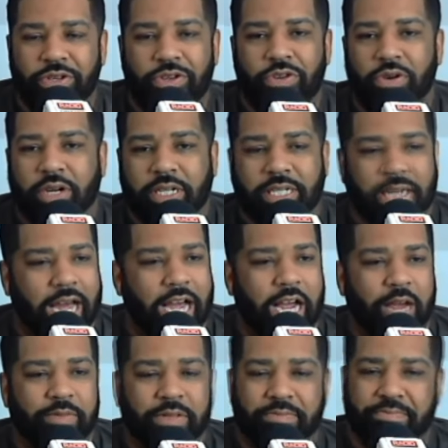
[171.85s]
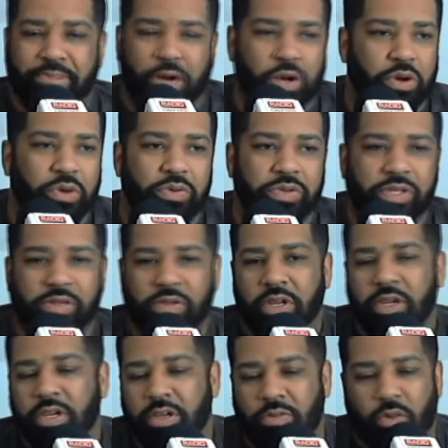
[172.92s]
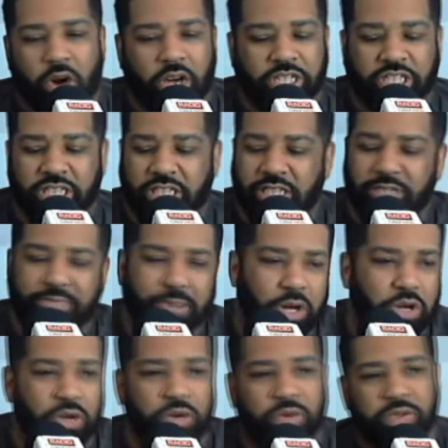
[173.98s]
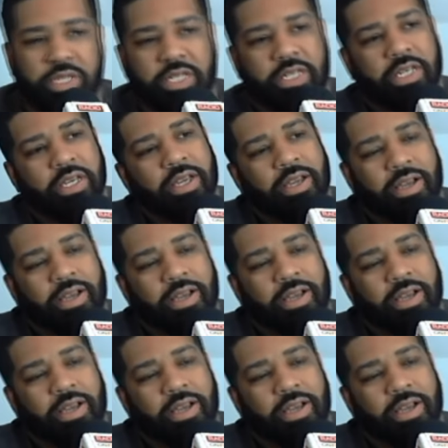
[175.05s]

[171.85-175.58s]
the New York Times, a Post, Washington Post,